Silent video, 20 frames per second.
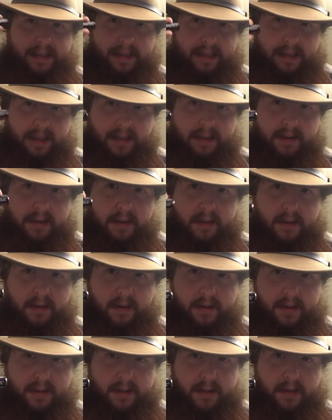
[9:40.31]
get
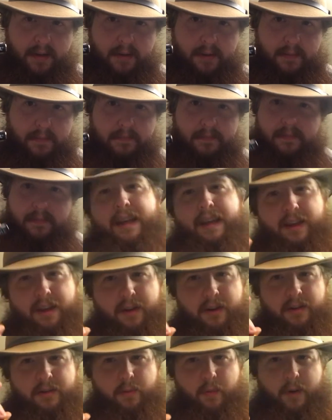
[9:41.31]
Duracell.
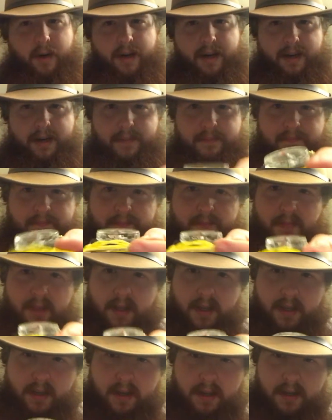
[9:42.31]
Here's why.
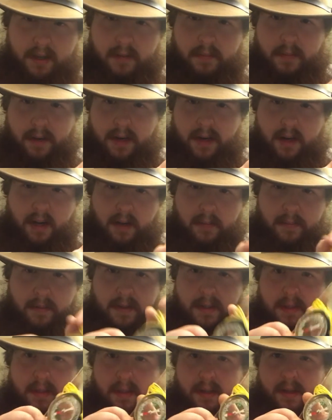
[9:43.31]
Here's my
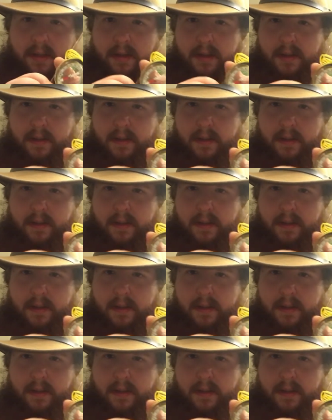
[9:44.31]
compass.